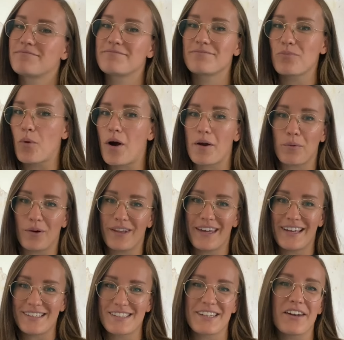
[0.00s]
what I
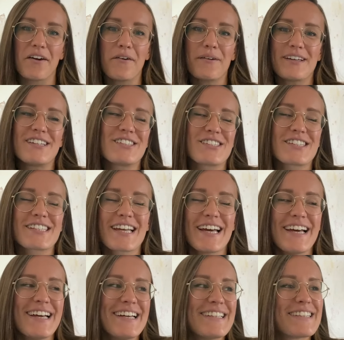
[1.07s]
wanted, you know? It's just,
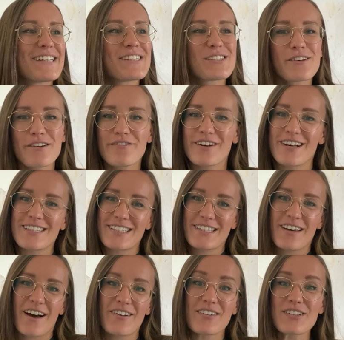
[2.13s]
they're so
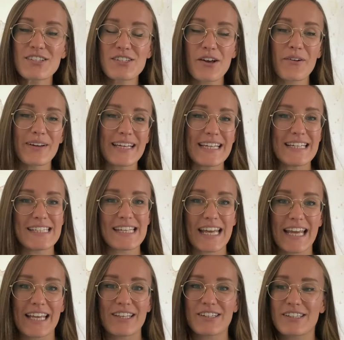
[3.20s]
versatile, it's so
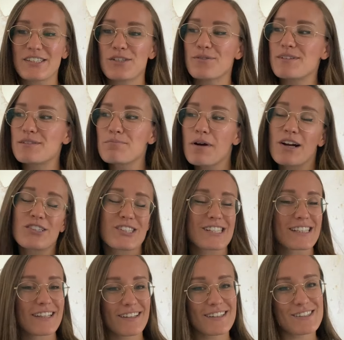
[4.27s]
easy. You can do as much
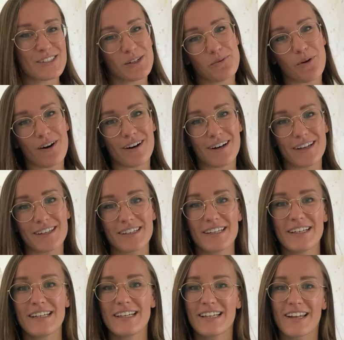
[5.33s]
as little as you want.
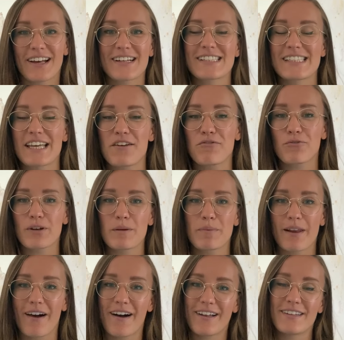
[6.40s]
Like I say, free
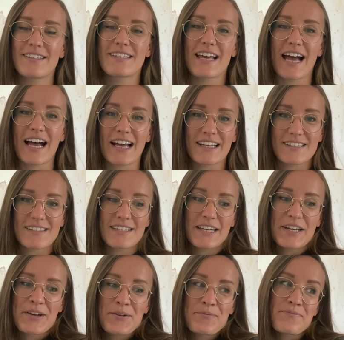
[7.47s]
plants, and
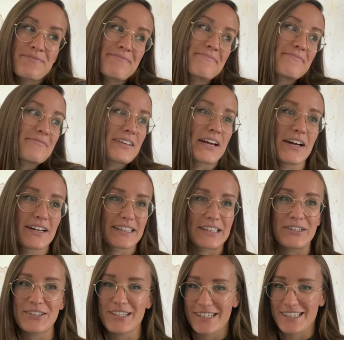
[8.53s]

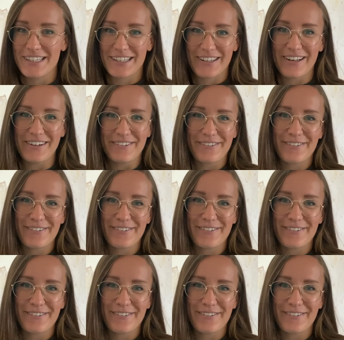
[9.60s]
who doesn't love